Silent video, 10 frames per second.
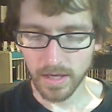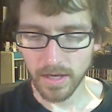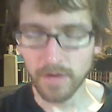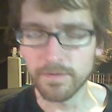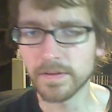
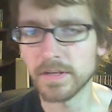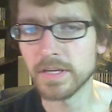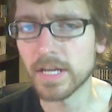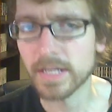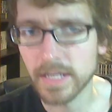
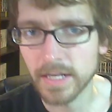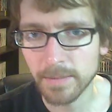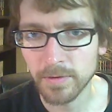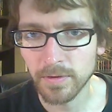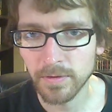Hopefully, I can get
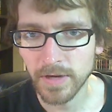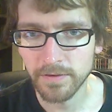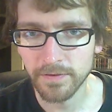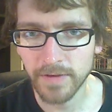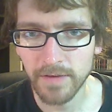up to
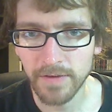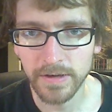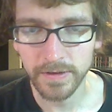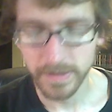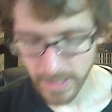around
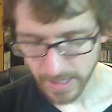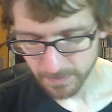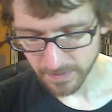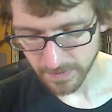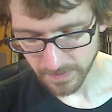500
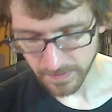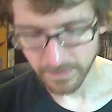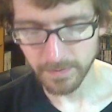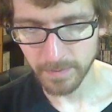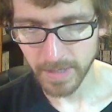games this year
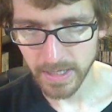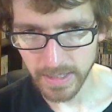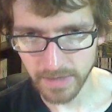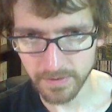for my NES